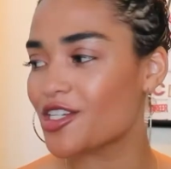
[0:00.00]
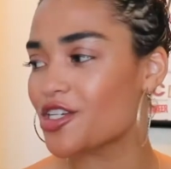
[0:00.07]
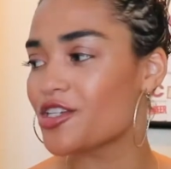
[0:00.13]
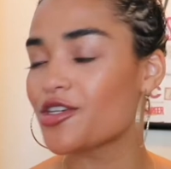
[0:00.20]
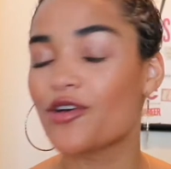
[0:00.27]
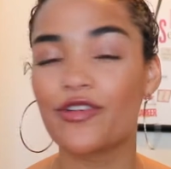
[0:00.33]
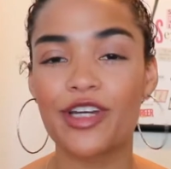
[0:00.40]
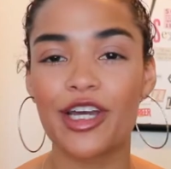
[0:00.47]

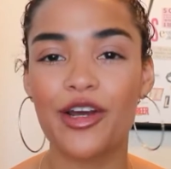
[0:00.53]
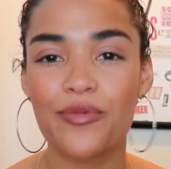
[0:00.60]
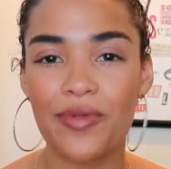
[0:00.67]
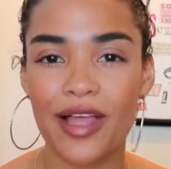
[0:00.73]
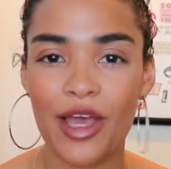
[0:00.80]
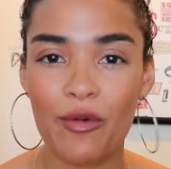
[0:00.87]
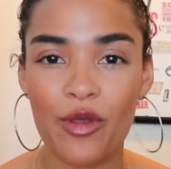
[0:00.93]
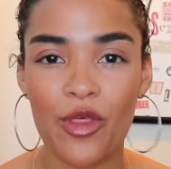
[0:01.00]
She's over here
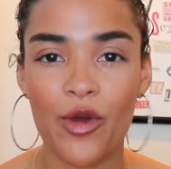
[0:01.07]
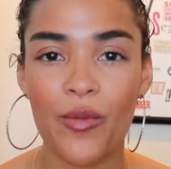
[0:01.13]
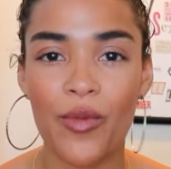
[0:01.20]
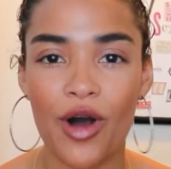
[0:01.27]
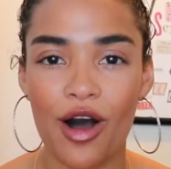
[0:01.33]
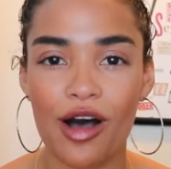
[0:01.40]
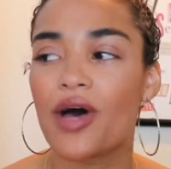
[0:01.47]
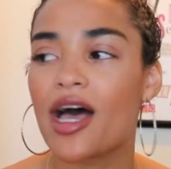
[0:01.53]
playing with her
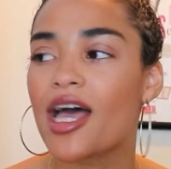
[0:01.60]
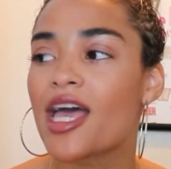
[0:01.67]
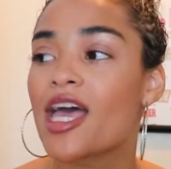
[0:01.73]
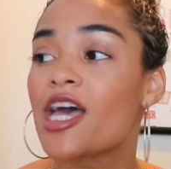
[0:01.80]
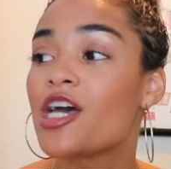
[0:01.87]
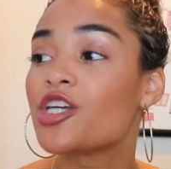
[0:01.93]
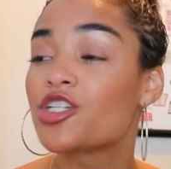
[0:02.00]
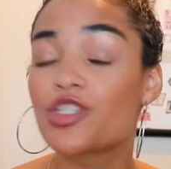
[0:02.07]
ball, but
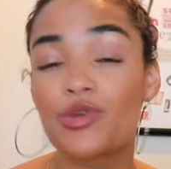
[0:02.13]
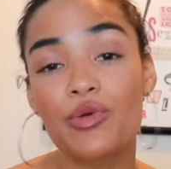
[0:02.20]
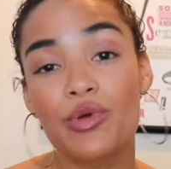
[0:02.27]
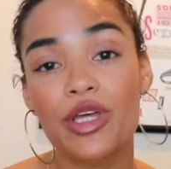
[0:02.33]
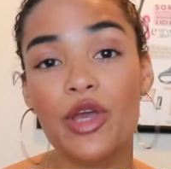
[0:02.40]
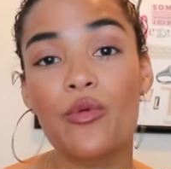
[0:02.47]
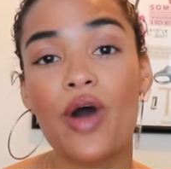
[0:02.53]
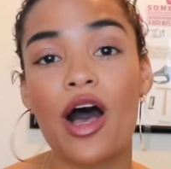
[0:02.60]
she's doing
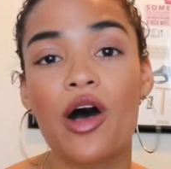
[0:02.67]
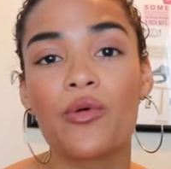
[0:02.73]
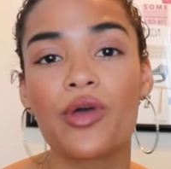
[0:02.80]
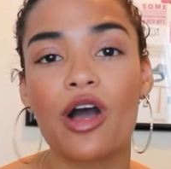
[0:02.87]
really well.